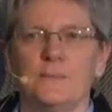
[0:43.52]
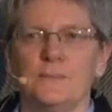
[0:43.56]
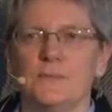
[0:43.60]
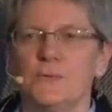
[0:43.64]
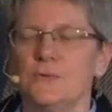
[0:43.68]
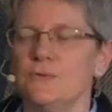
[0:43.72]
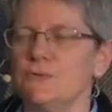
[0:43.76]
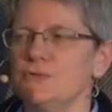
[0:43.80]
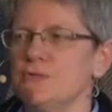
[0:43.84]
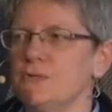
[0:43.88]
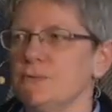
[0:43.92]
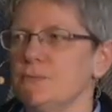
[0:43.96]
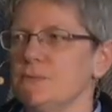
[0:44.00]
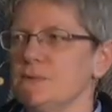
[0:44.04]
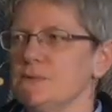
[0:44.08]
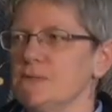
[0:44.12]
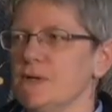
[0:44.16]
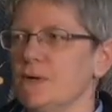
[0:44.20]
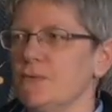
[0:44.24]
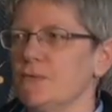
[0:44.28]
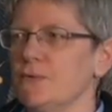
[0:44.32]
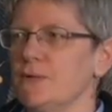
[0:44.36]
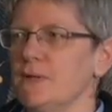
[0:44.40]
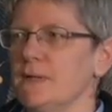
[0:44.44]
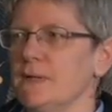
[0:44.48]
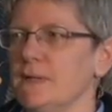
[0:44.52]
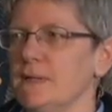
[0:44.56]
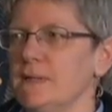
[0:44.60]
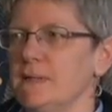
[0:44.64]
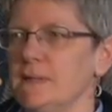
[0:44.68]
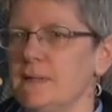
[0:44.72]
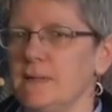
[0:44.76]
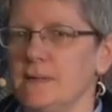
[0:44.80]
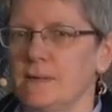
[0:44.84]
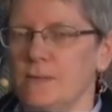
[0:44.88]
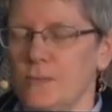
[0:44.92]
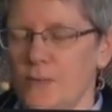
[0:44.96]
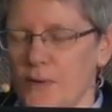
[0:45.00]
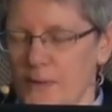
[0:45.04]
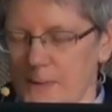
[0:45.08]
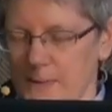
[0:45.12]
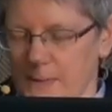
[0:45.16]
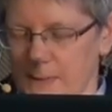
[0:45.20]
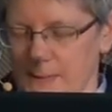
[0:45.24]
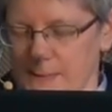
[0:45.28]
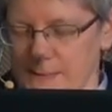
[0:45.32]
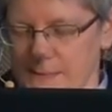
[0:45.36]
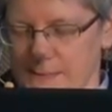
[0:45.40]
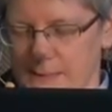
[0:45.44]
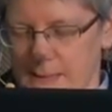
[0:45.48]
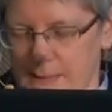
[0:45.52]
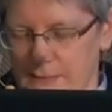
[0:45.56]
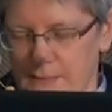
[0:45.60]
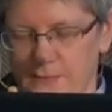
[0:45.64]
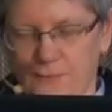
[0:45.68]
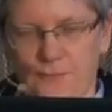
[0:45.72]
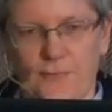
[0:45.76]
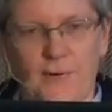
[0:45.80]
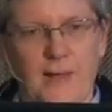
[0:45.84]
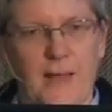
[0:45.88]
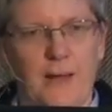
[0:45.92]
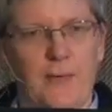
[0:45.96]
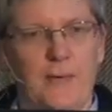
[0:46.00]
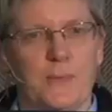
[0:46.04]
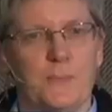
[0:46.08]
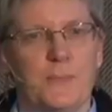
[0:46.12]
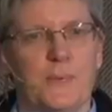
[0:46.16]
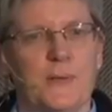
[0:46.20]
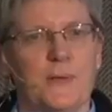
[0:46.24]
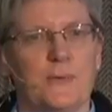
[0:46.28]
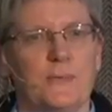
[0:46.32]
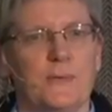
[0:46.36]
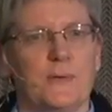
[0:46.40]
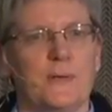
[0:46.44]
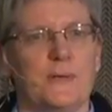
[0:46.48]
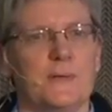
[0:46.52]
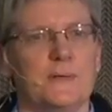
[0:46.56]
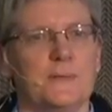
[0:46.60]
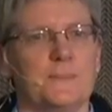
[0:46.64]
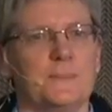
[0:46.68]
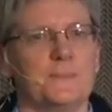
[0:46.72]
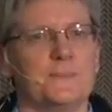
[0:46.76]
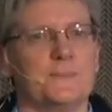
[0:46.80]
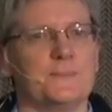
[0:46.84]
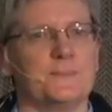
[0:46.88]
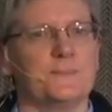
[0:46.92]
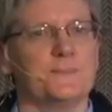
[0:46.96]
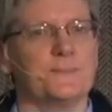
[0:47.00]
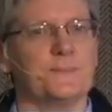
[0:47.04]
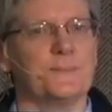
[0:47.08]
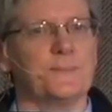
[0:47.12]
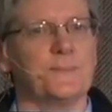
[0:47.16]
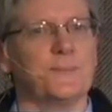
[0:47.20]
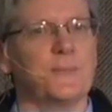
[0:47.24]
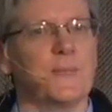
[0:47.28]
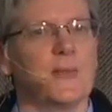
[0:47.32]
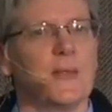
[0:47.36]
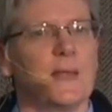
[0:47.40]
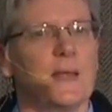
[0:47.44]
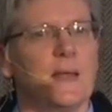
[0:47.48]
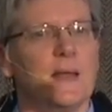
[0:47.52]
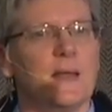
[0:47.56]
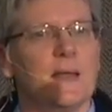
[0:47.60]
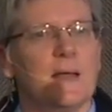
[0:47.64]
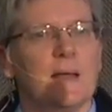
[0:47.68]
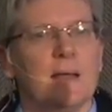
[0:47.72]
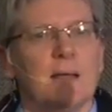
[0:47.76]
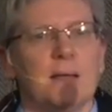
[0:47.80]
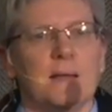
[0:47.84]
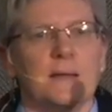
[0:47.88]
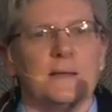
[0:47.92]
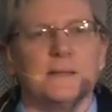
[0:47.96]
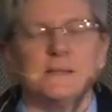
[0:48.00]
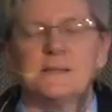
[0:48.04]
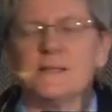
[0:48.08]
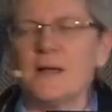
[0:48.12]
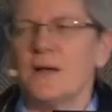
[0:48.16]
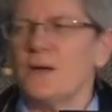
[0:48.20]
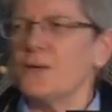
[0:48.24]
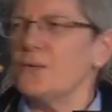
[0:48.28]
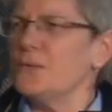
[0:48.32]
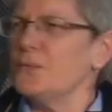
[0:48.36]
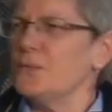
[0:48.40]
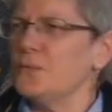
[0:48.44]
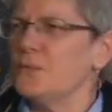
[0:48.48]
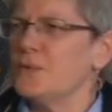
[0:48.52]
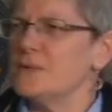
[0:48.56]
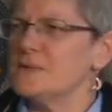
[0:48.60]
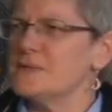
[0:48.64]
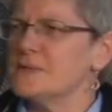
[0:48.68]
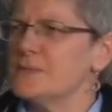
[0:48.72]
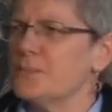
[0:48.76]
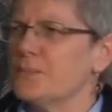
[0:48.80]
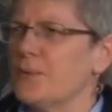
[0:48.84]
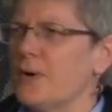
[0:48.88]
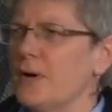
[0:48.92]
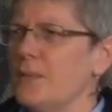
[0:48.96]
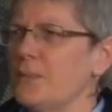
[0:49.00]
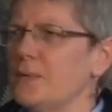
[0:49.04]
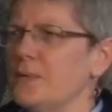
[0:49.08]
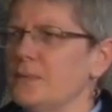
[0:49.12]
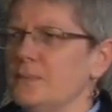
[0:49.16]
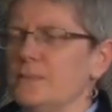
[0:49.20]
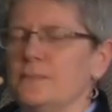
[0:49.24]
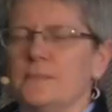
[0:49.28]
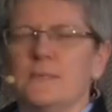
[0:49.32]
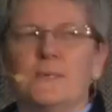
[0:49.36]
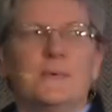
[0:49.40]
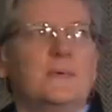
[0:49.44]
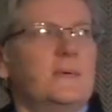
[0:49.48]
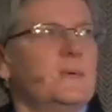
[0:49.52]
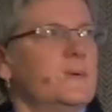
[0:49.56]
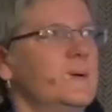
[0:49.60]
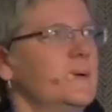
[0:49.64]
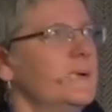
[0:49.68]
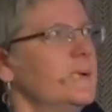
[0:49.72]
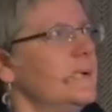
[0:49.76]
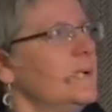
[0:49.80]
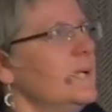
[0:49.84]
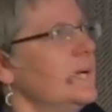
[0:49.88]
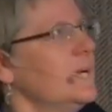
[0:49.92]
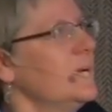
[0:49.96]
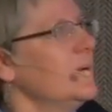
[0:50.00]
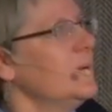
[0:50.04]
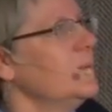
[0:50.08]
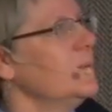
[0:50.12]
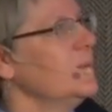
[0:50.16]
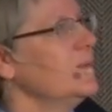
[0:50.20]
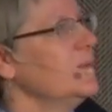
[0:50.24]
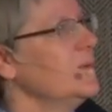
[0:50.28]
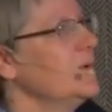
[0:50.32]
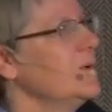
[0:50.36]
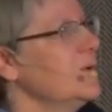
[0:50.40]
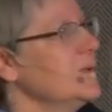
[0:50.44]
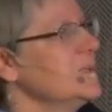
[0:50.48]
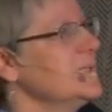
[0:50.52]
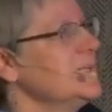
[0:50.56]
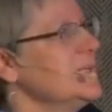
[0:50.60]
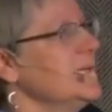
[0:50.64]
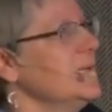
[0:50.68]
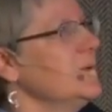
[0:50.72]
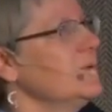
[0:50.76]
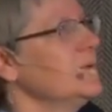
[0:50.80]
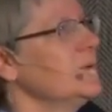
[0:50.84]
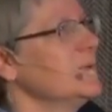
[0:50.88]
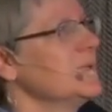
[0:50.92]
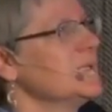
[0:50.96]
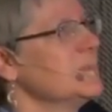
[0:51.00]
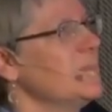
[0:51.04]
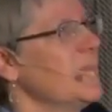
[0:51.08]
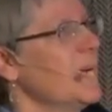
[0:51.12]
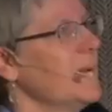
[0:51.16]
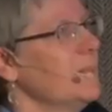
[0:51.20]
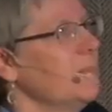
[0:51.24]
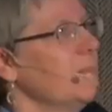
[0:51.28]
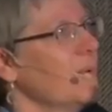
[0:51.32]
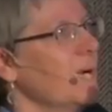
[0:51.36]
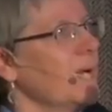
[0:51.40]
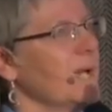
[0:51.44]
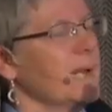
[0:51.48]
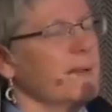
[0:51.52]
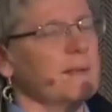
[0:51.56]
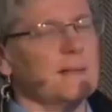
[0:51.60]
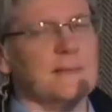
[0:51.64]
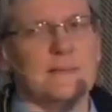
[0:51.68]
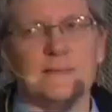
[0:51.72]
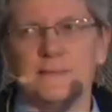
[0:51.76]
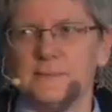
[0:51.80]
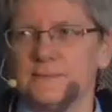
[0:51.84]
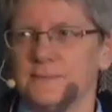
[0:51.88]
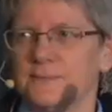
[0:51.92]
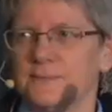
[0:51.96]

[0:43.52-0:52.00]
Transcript: usually resulting in quite an extended flowering period. So what's the problem with a non-synchronous bud break?